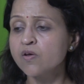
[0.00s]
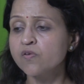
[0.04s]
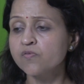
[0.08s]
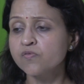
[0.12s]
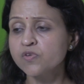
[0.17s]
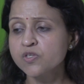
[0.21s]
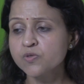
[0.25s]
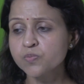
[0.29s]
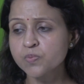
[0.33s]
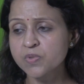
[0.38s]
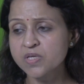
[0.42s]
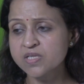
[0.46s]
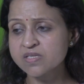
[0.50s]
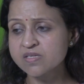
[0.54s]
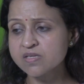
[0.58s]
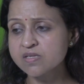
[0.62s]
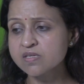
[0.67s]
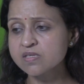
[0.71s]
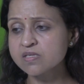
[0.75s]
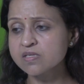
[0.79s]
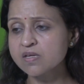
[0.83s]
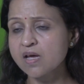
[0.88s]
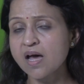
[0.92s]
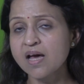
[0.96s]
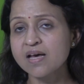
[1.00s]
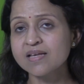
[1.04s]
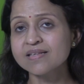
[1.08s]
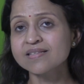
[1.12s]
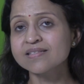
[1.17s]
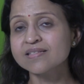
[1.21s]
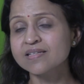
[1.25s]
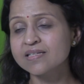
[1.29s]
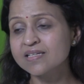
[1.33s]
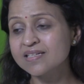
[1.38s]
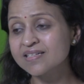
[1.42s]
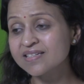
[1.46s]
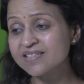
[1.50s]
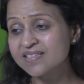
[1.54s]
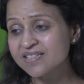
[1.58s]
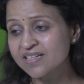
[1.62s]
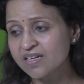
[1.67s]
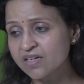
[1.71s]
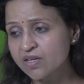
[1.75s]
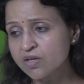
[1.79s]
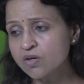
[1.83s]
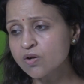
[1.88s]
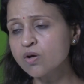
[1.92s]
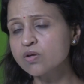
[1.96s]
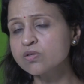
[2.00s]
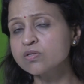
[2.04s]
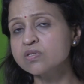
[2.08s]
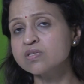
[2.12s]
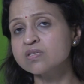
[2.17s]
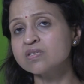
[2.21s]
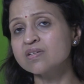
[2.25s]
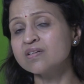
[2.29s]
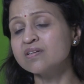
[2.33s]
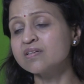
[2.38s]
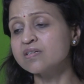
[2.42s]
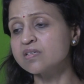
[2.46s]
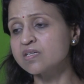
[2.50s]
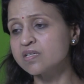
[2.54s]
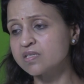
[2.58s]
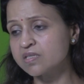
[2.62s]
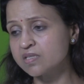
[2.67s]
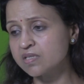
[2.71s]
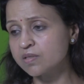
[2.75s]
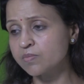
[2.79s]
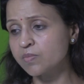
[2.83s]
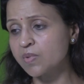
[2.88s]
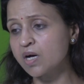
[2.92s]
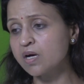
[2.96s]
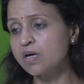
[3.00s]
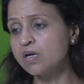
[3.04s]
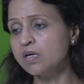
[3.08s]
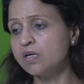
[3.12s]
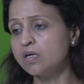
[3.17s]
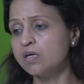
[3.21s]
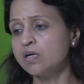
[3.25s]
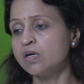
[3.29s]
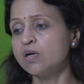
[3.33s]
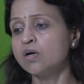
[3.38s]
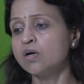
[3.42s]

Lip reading: which presents as sudden onset edema,